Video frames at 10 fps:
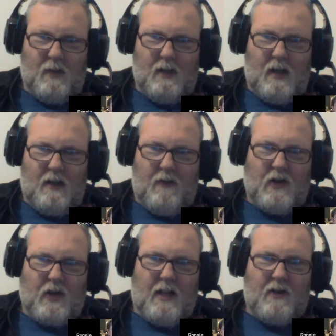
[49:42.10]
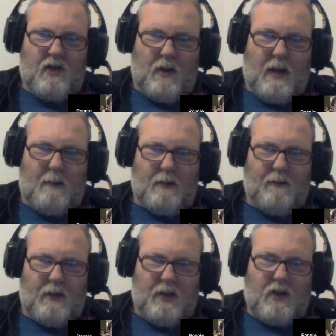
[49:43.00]
If this guy's scrambling
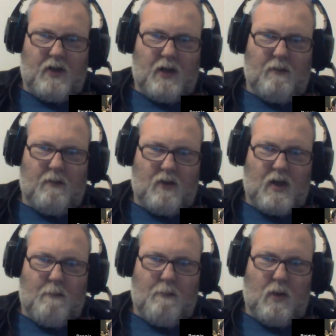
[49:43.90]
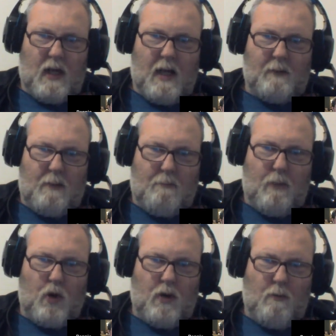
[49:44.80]
for this symbol, I'm going to
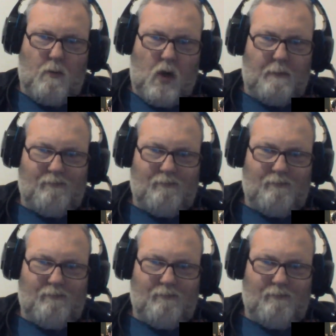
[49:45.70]
boot him one.